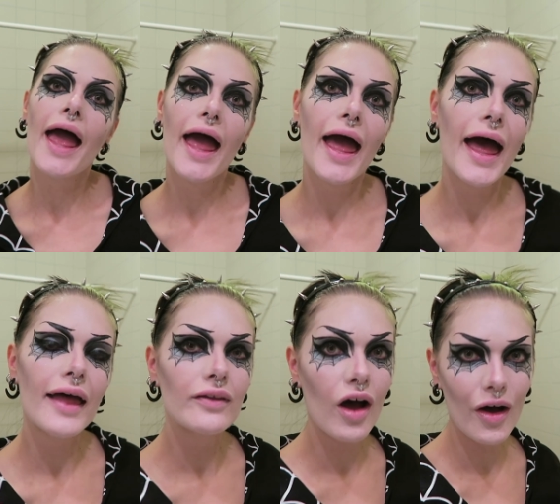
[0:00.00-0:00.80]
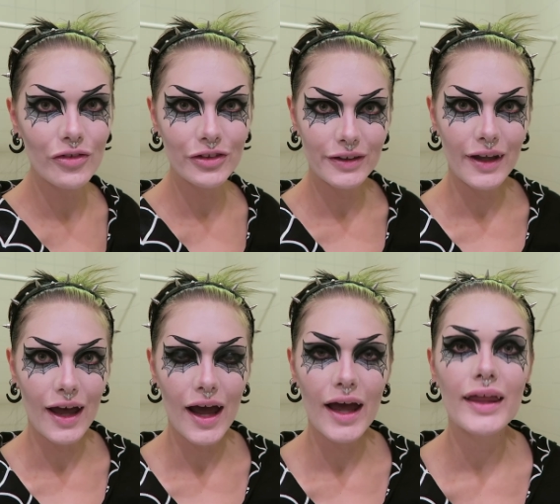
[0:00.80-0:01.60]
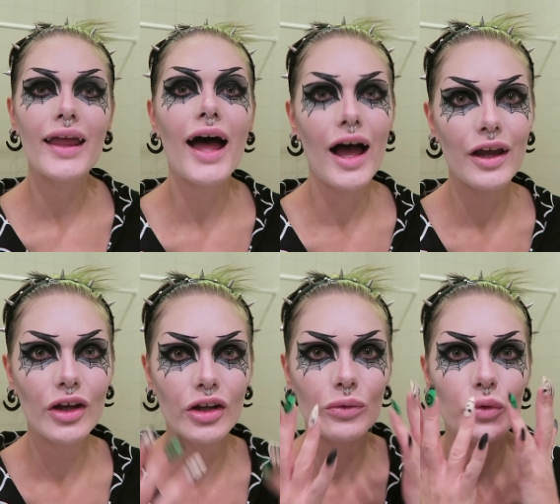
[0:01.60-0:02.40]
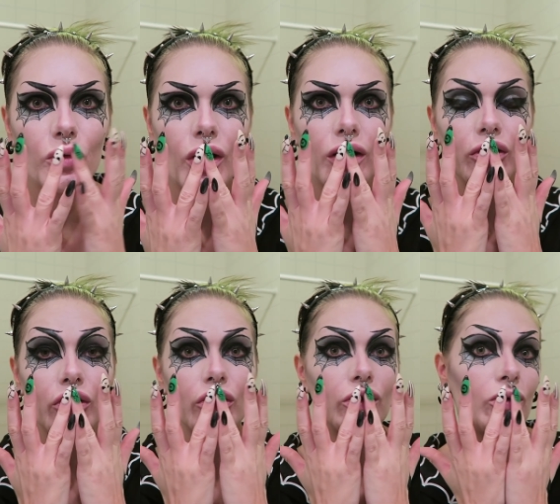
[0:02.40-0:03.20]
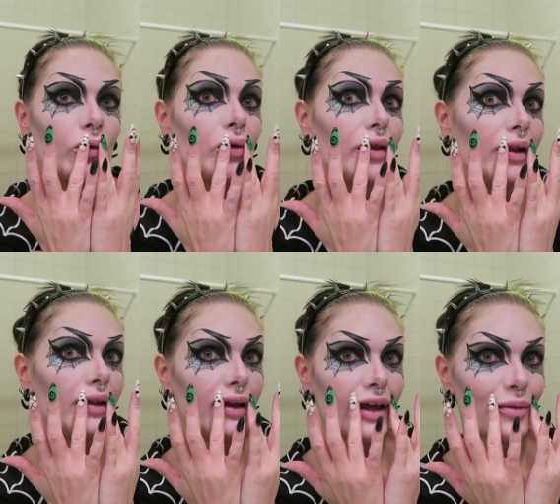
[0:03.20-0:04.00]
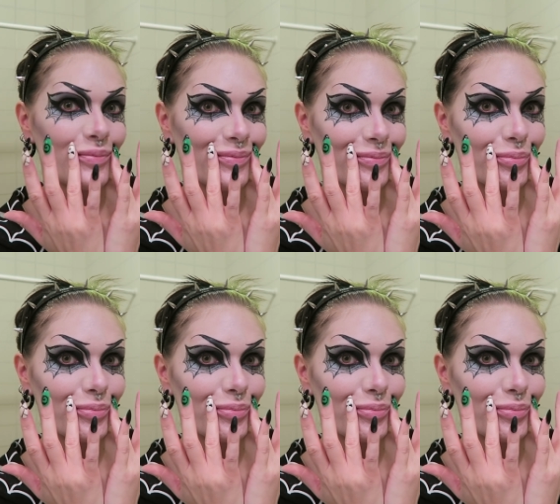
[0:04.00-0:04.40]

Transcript: and after that I'm gonna move on to the lip.